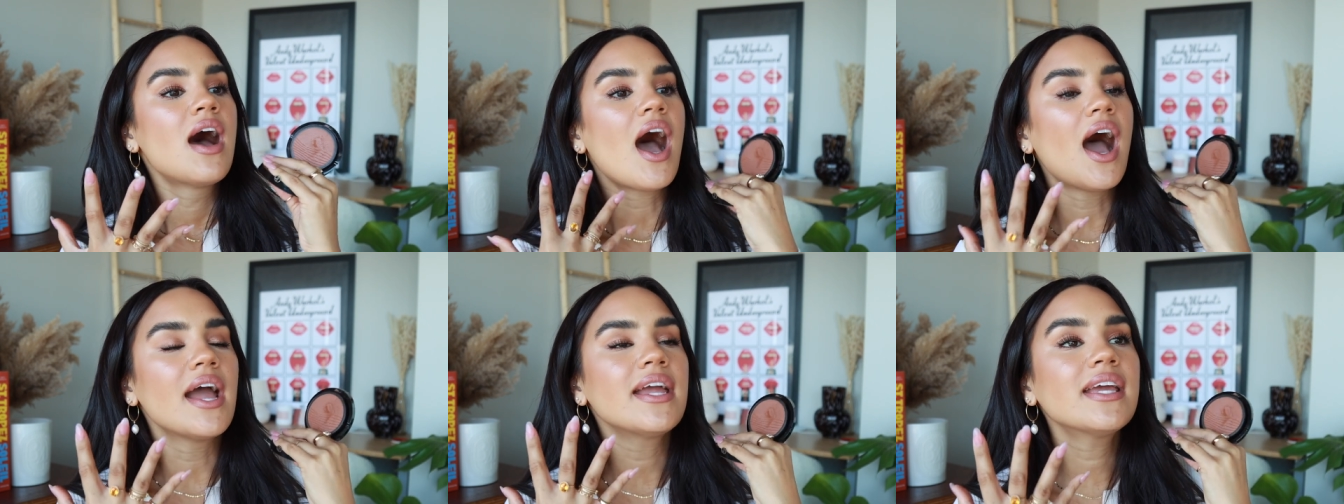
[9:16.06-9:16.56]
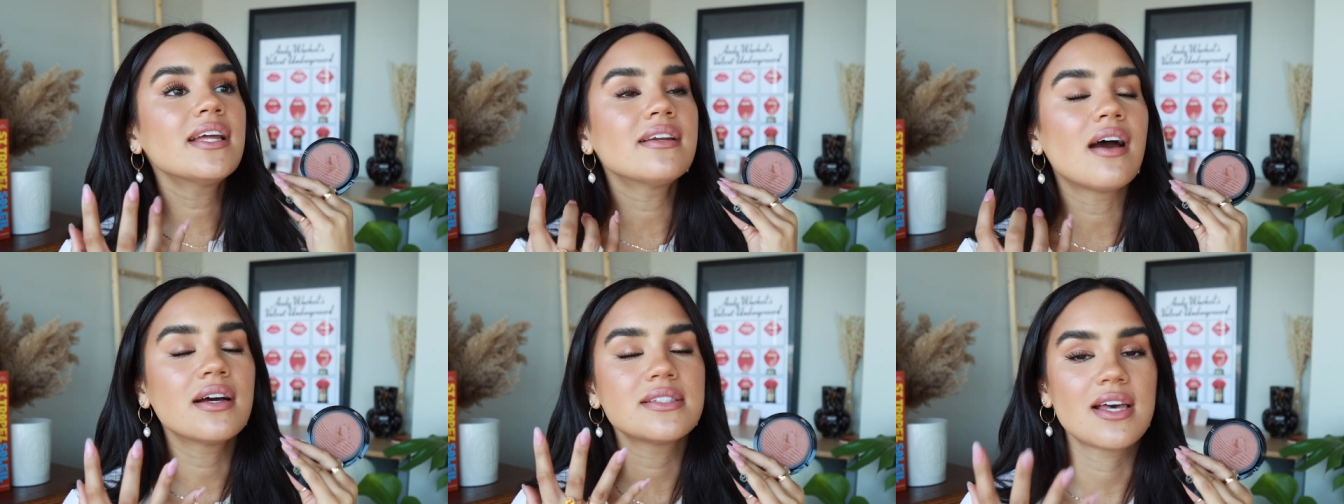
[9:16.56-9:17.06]
I
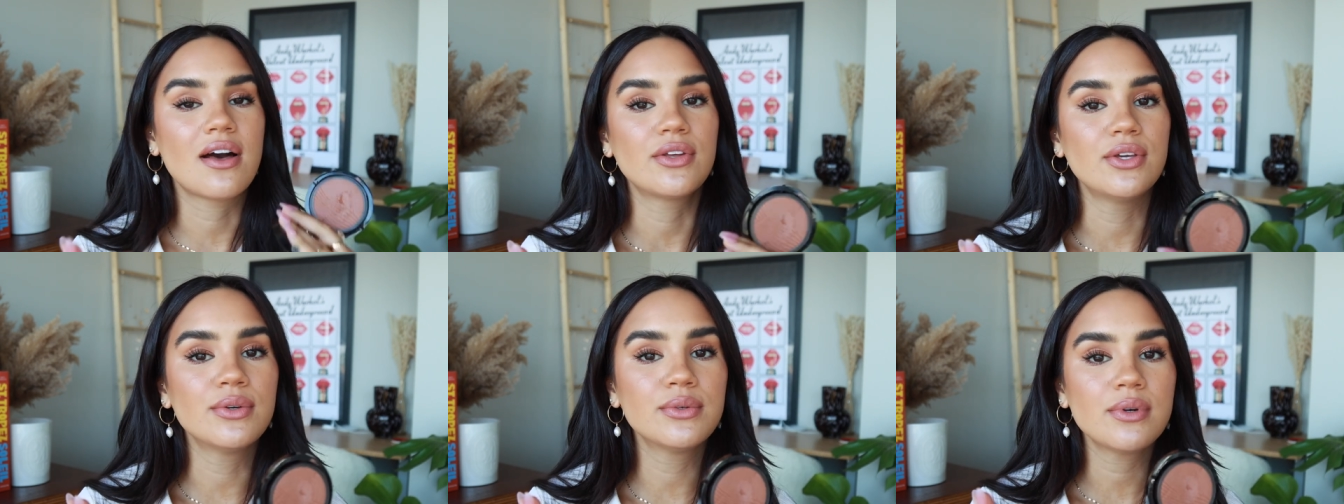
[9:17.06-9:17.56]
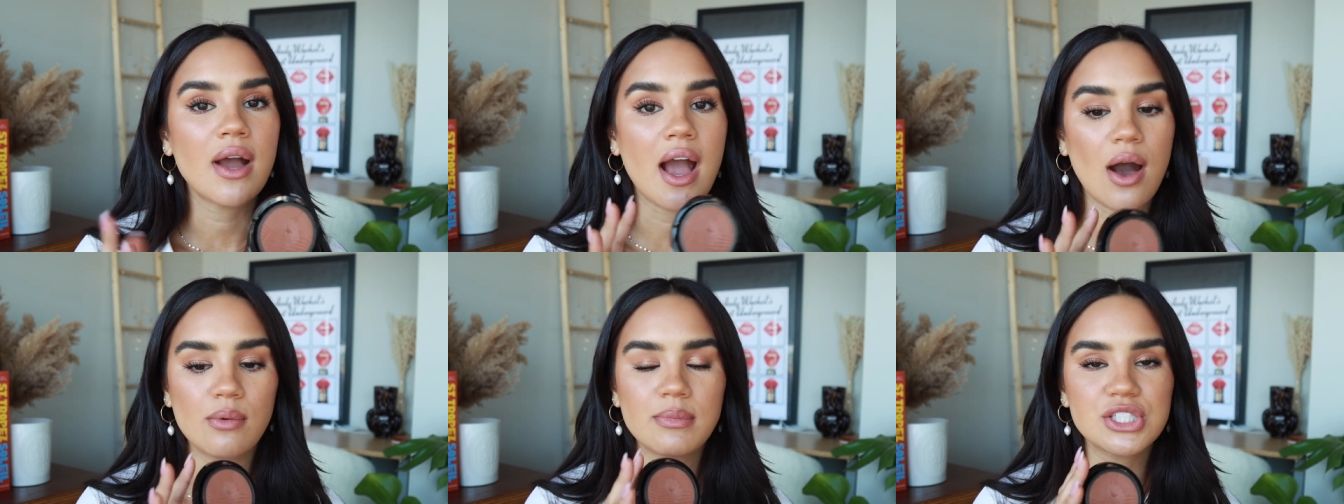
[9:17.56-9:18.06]
cannot tell you
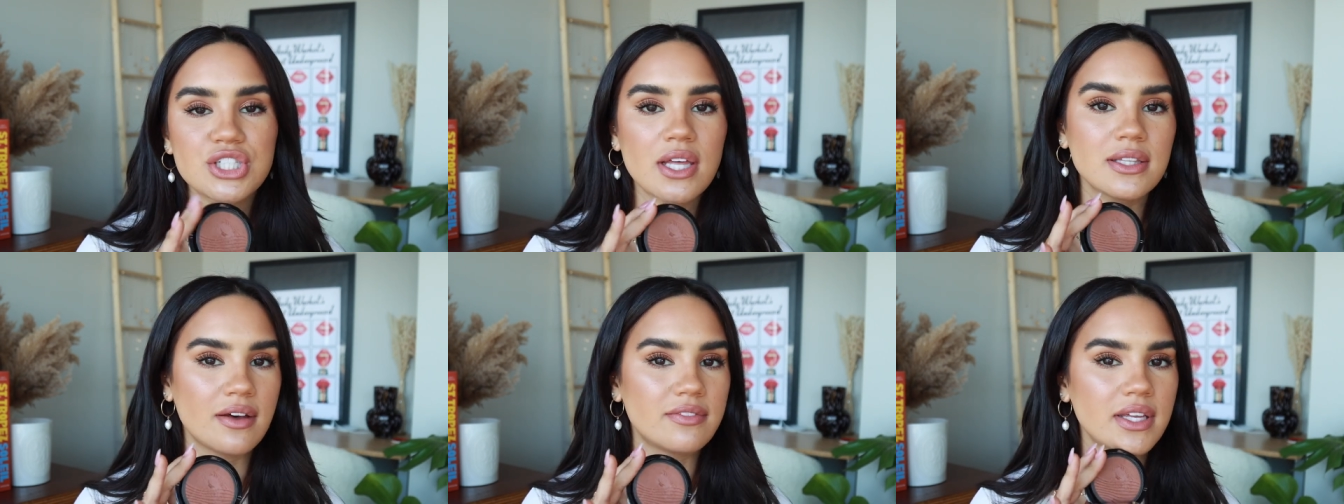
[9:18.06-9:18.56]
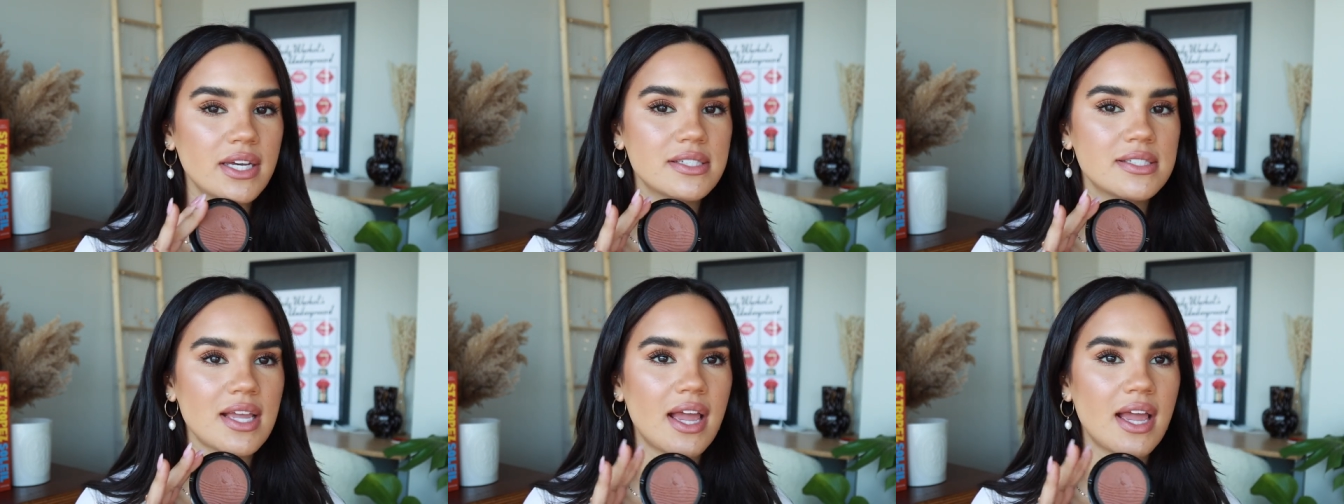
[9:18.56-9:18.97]
how much I love this